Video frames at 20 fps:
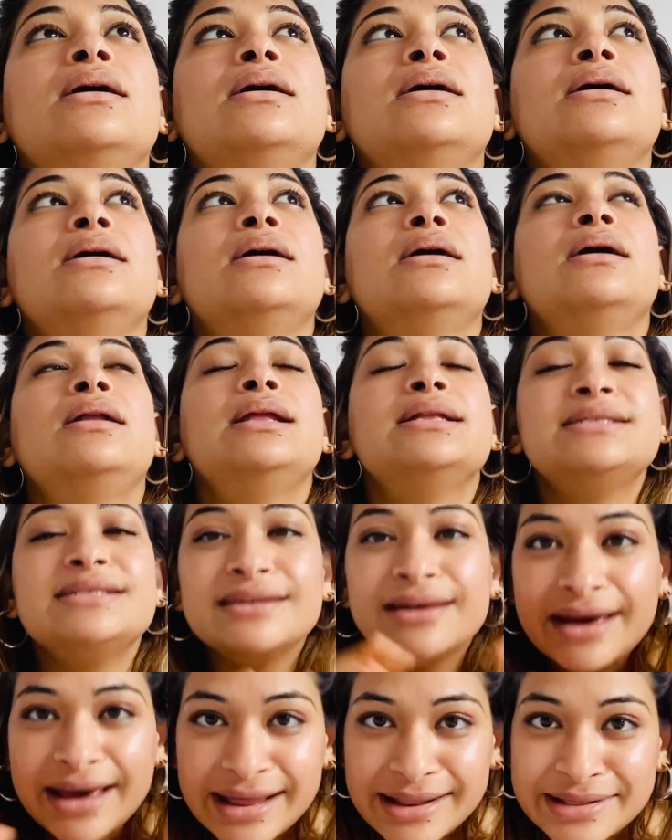let's say a
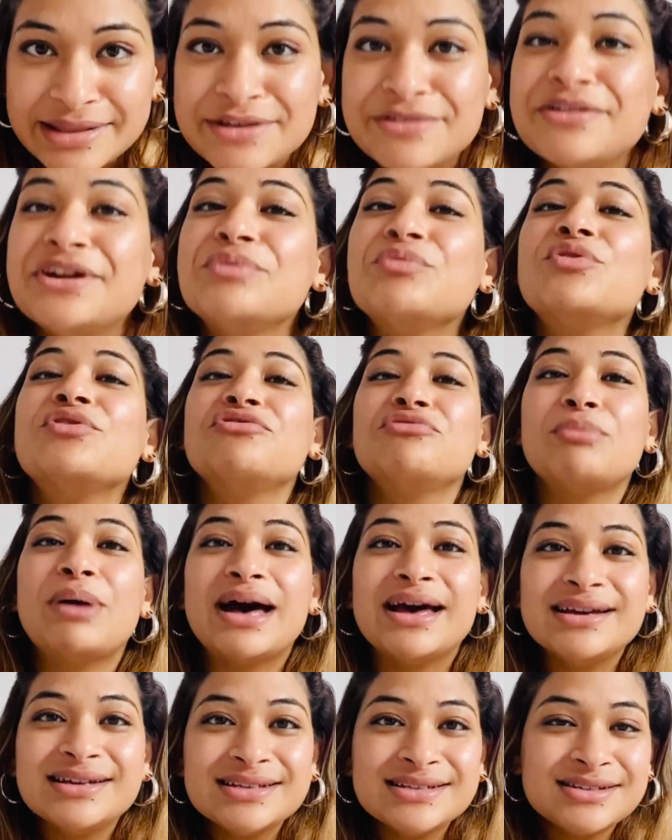healthy frame of
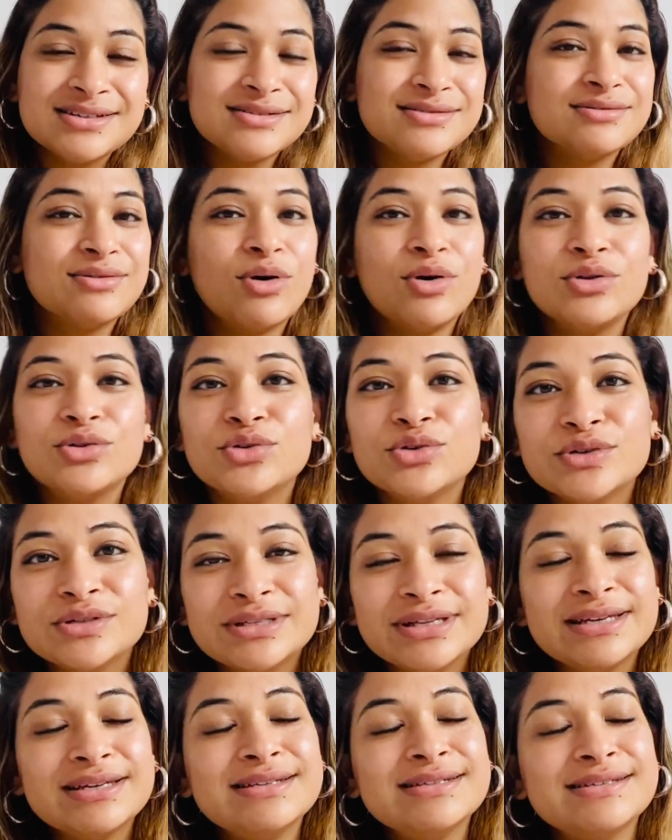mind on those
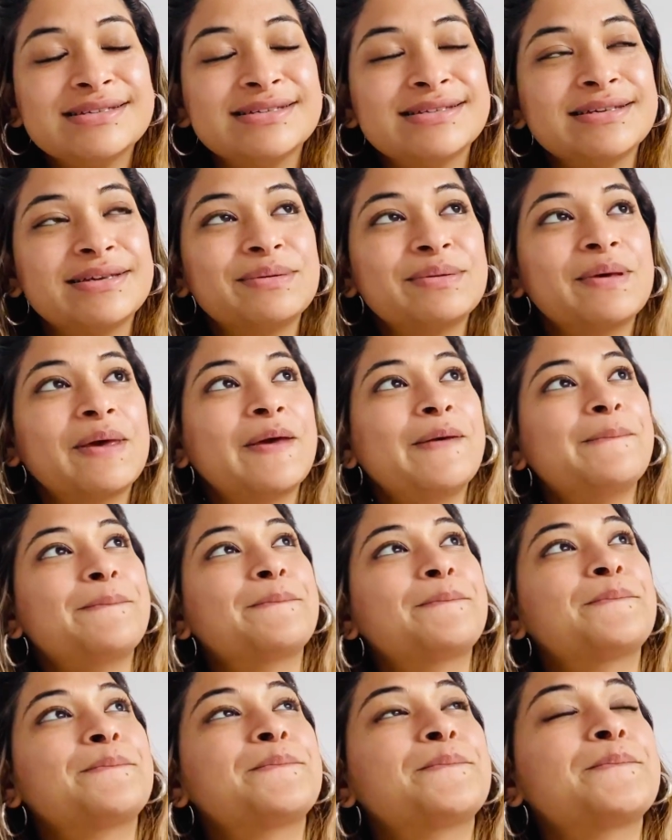things. Okay,
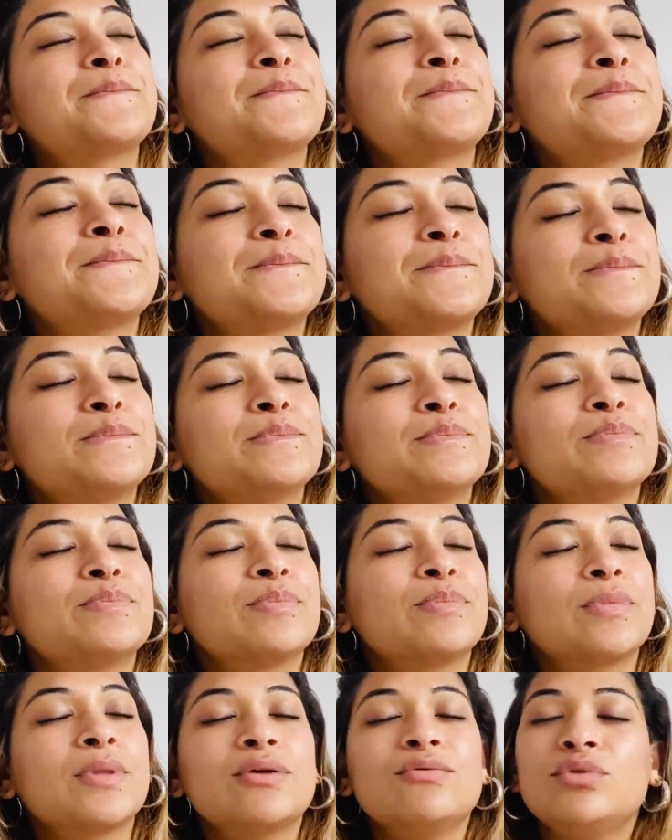
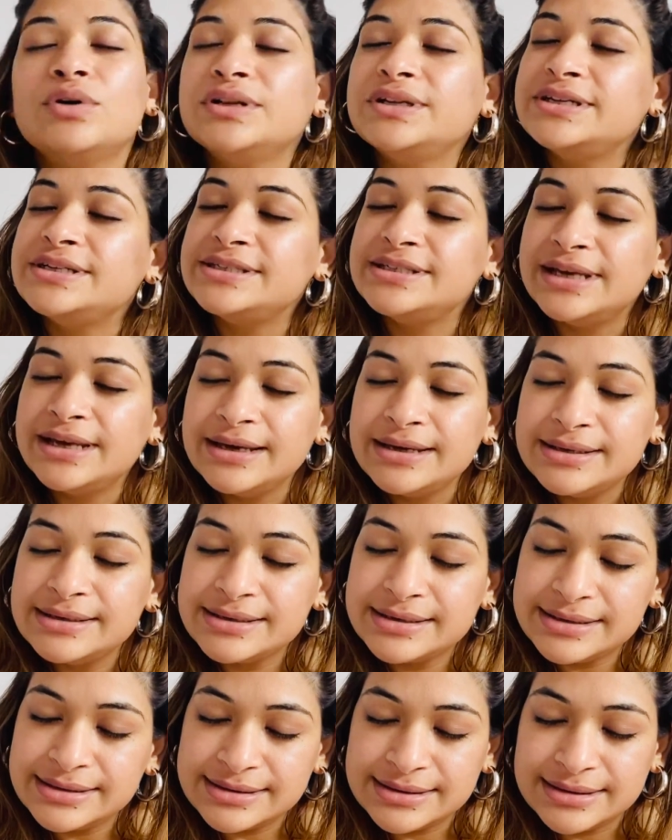water signs.